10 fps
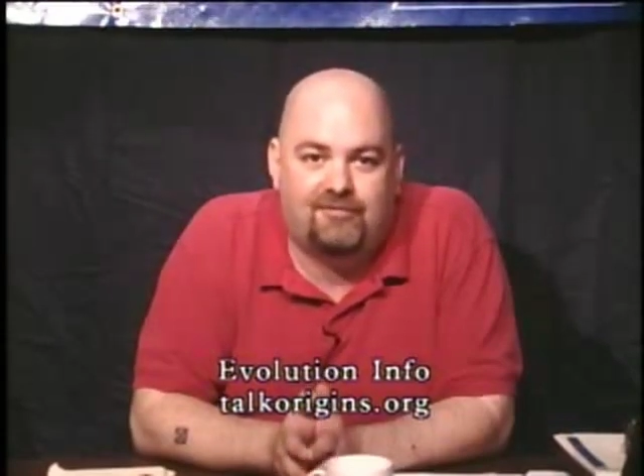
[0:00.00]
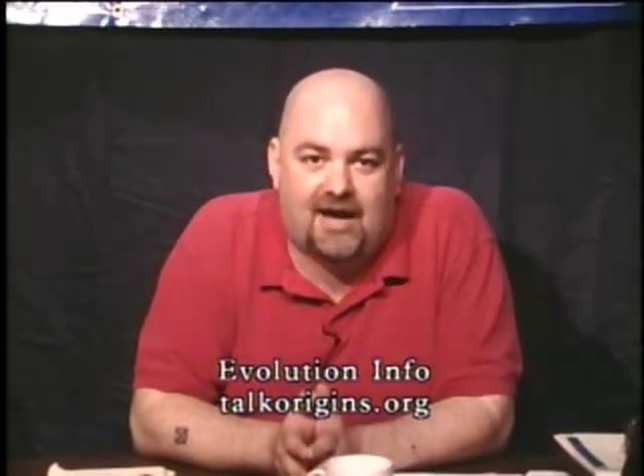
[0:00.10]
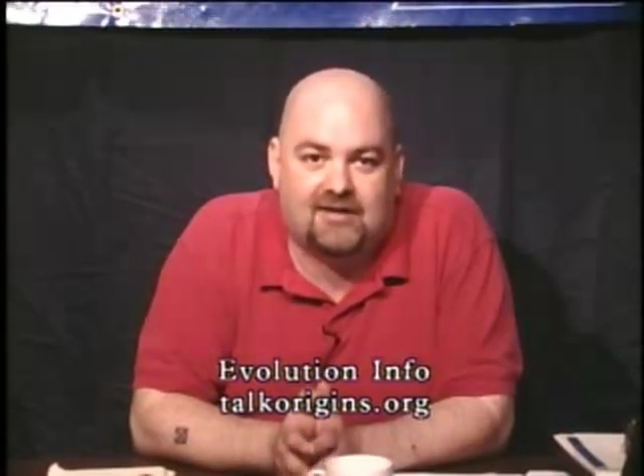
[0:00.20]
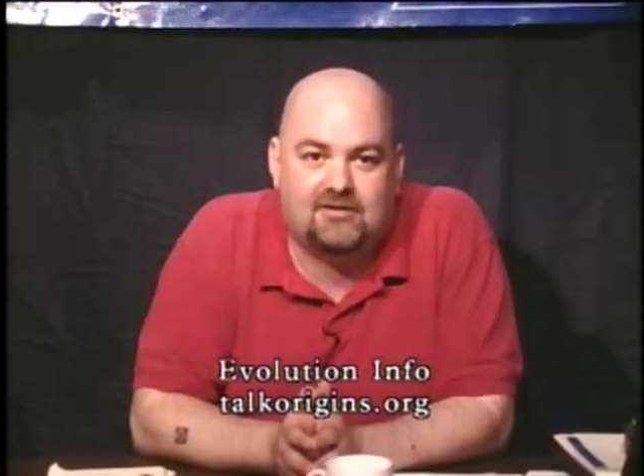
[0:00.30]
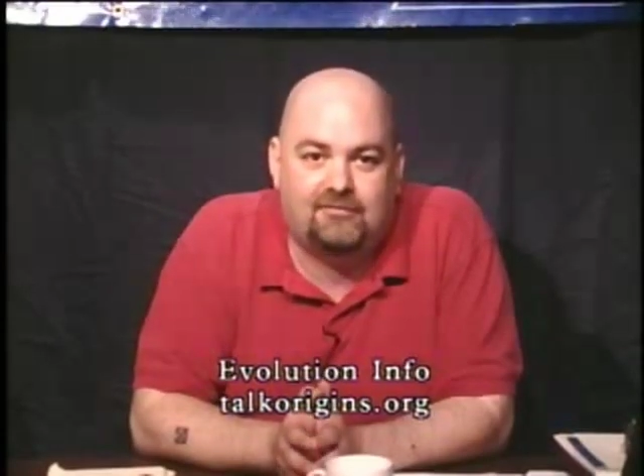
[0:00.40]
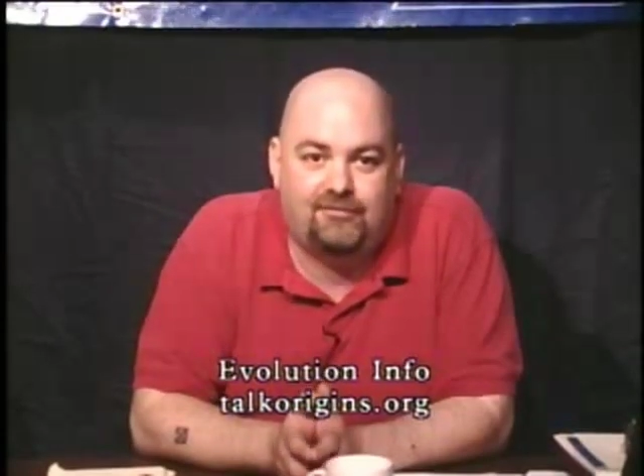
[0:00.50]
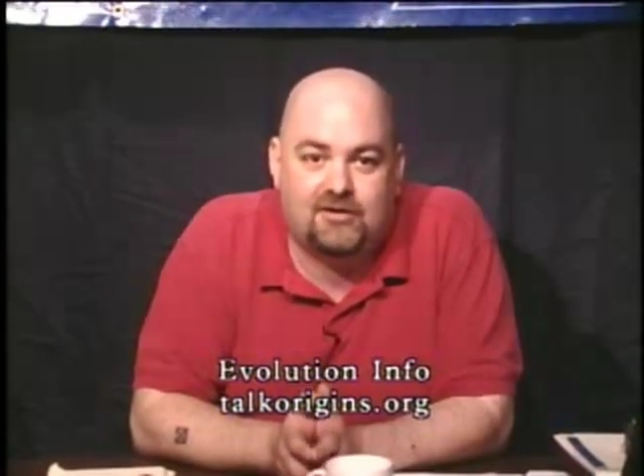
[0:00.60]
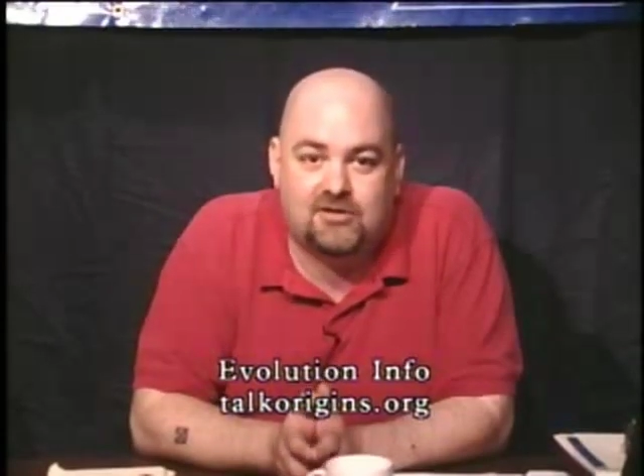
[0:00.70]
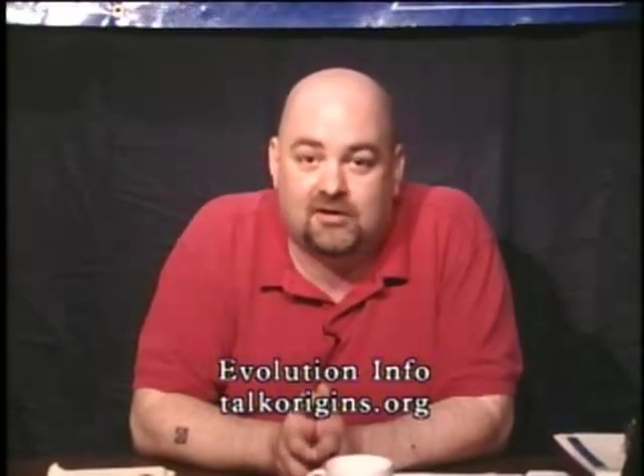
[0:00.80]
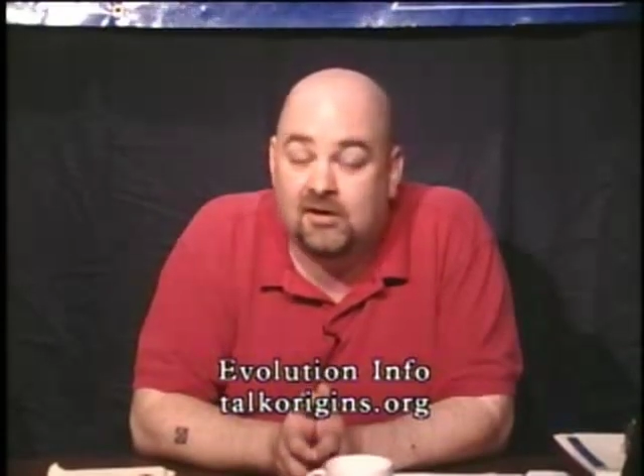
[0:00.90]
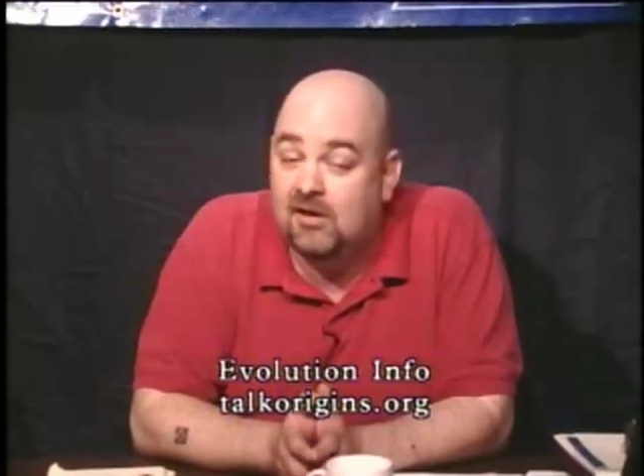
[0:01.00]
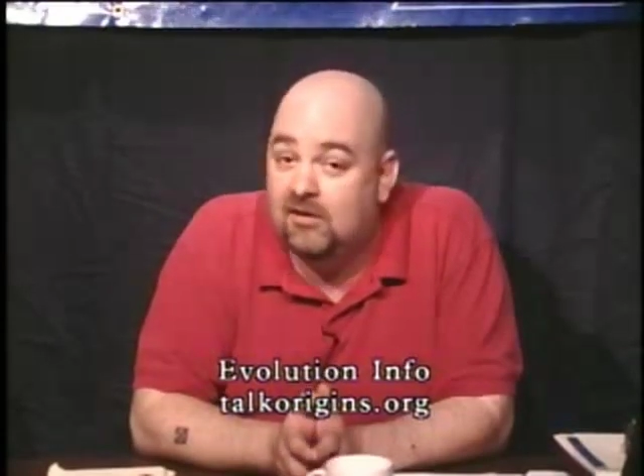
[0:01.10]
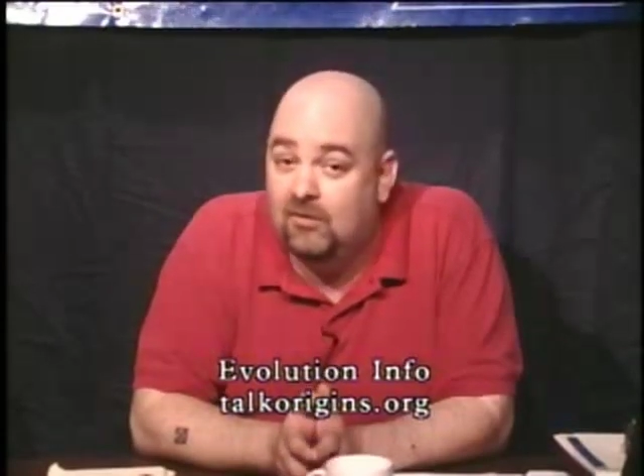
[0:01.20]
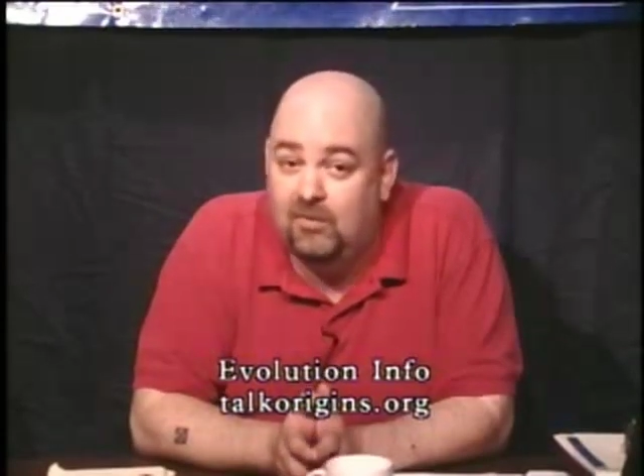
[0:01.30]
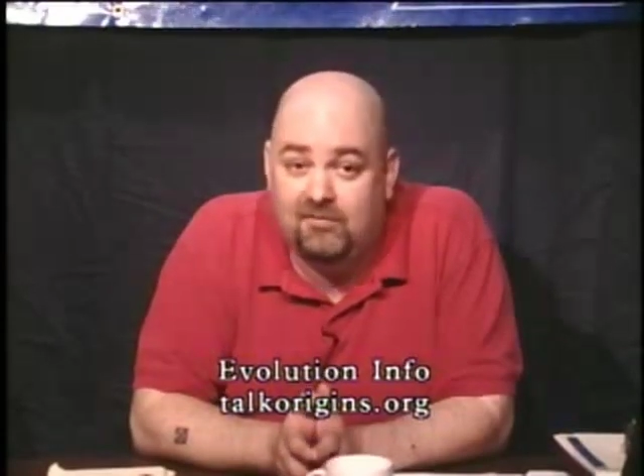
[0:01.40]
fact and fiction
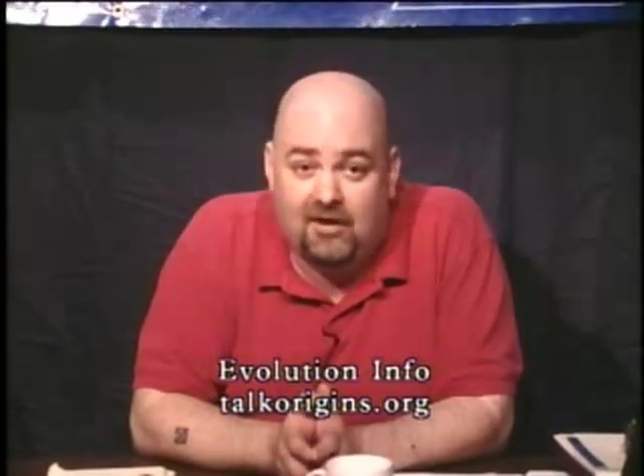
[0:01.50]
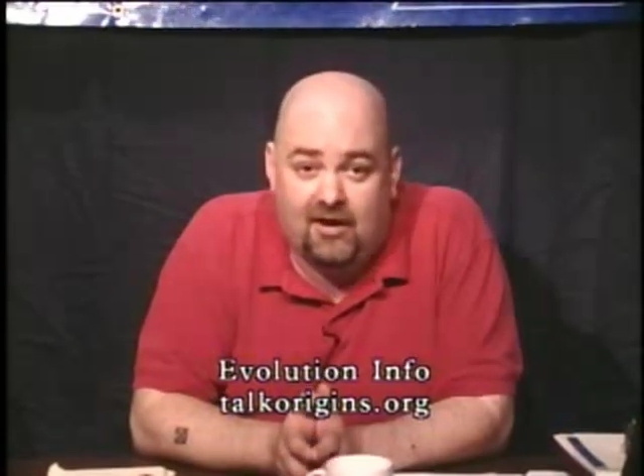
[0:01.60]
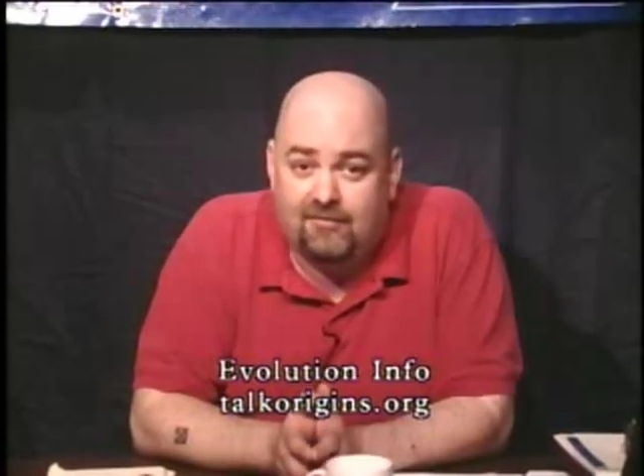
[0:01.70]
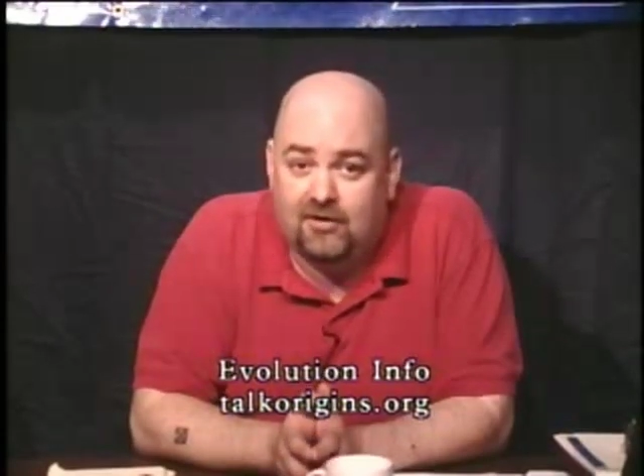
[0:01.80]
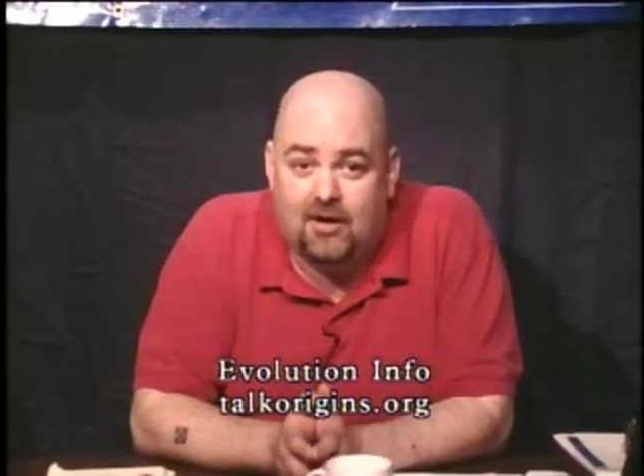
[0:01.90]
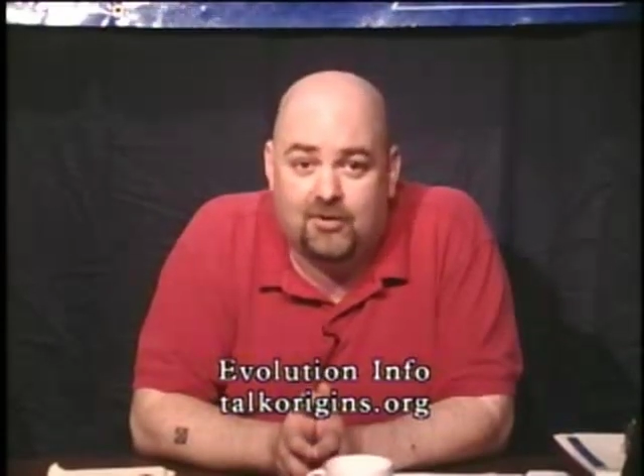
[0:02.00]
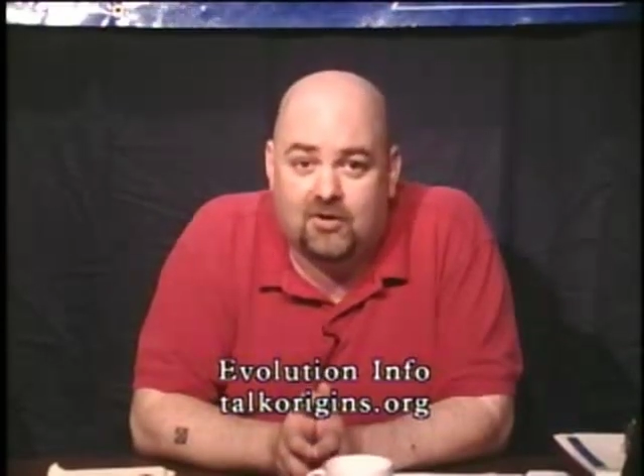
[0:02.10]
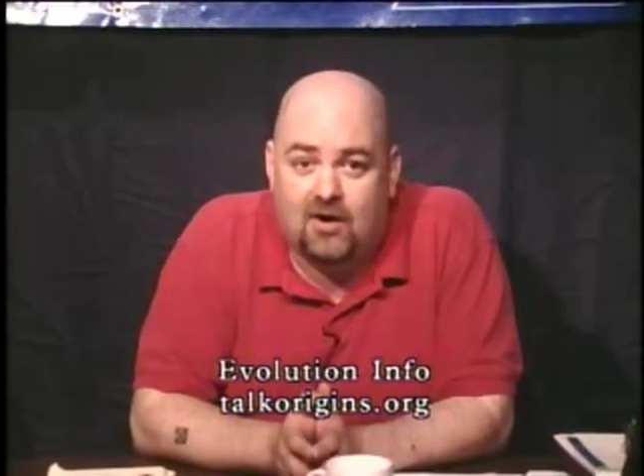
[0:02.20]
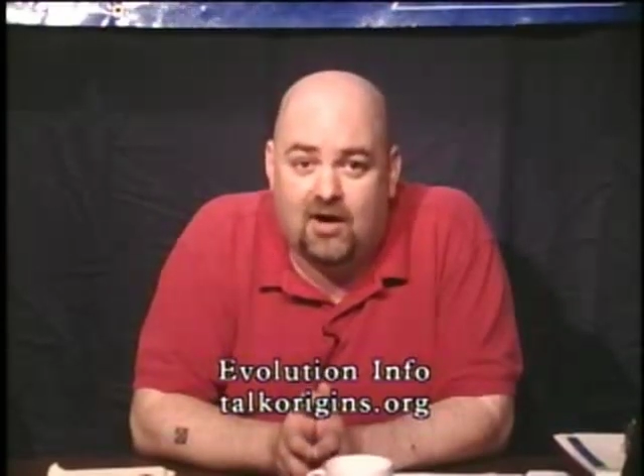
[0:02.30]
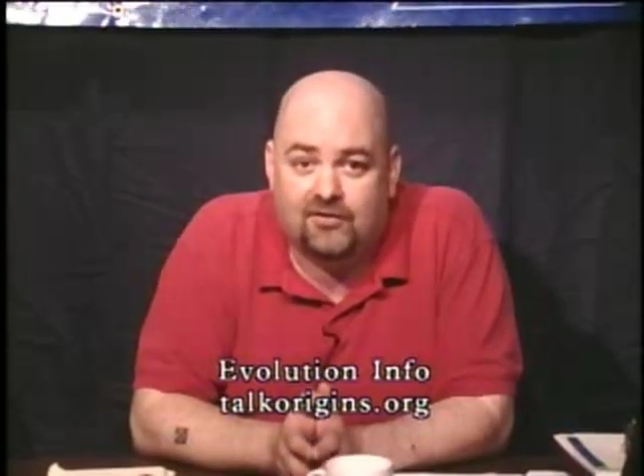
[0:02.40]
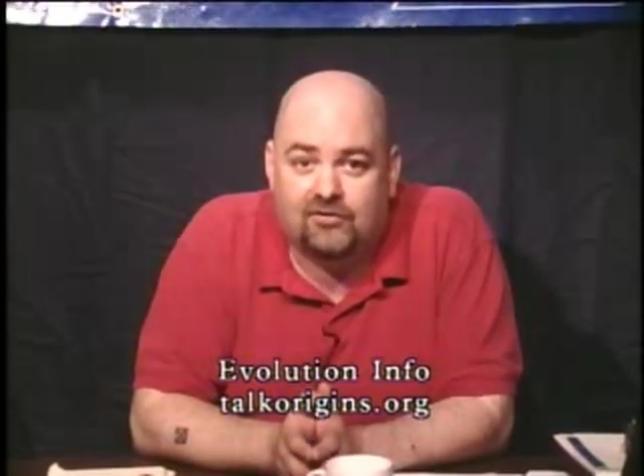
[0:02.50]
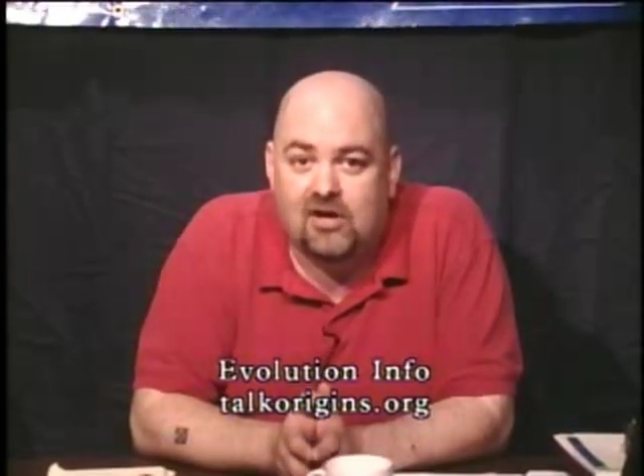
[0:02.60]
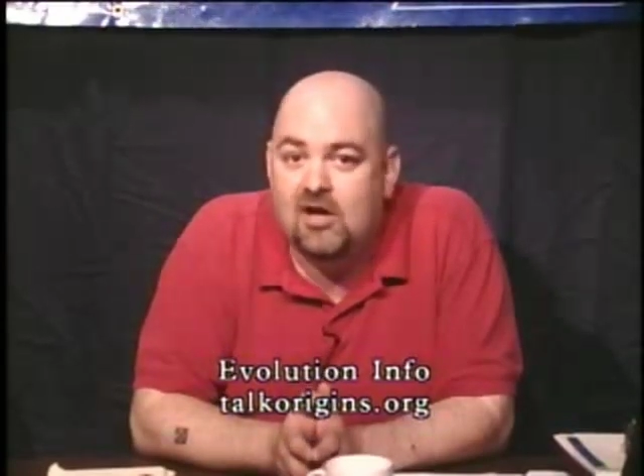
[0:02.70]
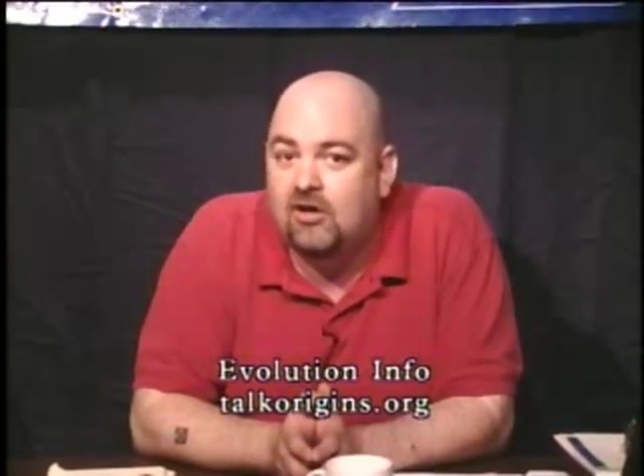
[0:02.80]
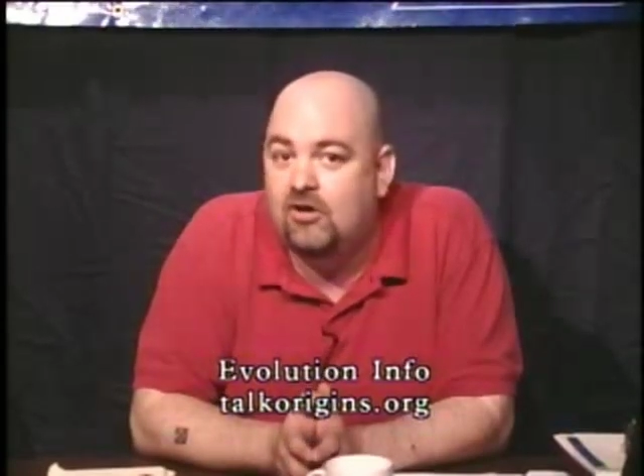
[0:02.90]
that we've ever come across.